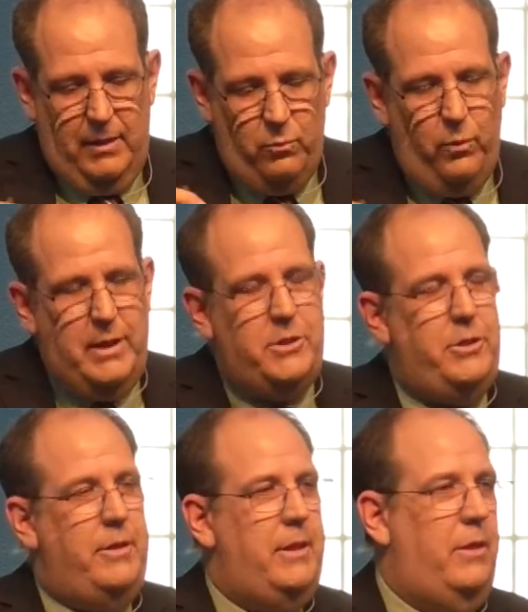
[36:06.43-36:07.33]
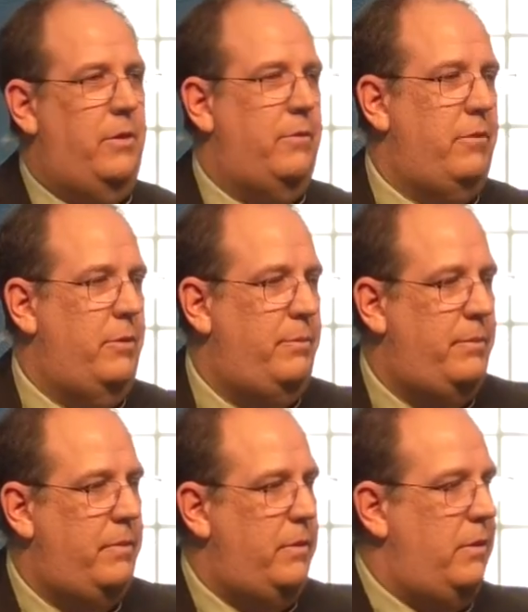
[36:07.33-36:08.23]
And once you're in the
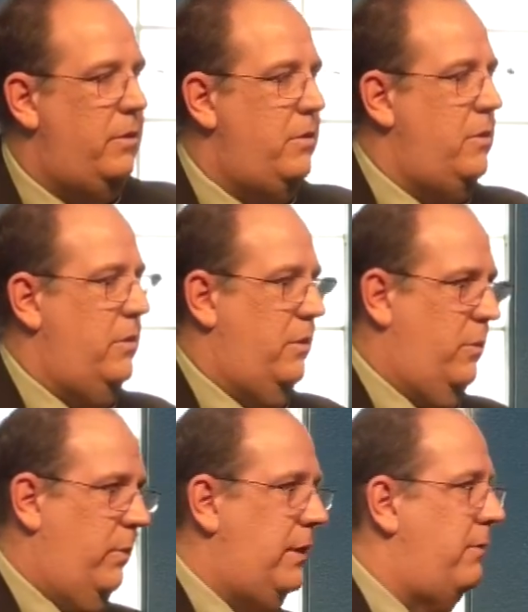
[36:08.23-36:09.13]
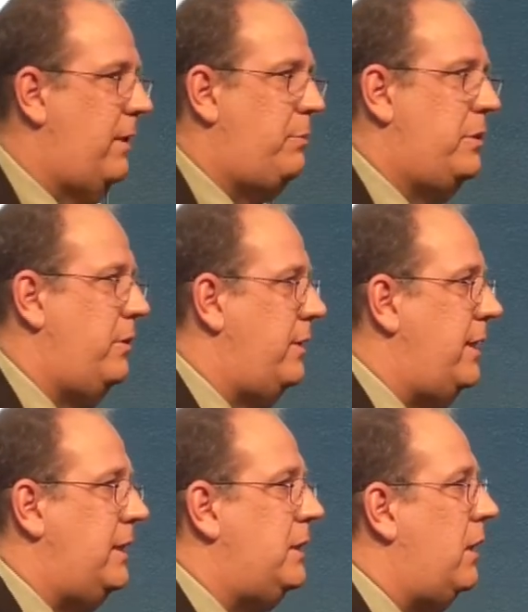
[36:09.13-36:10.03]
courtroom, your window of
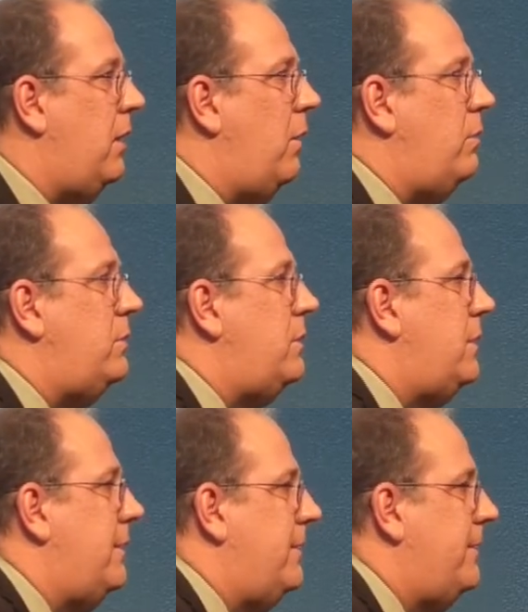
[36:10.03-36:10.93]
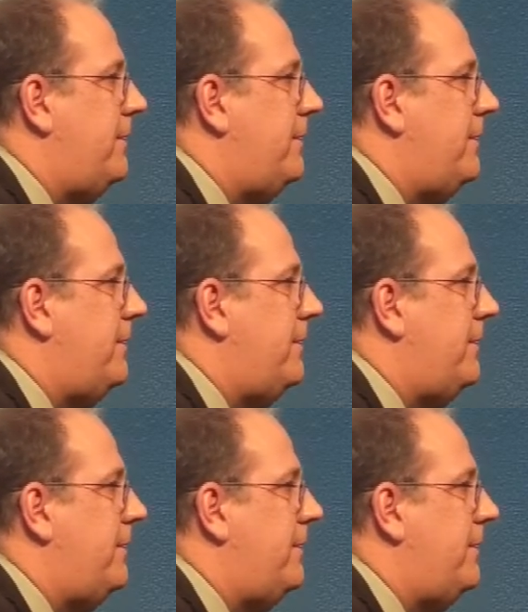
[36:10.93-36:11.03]
opportunity is closed.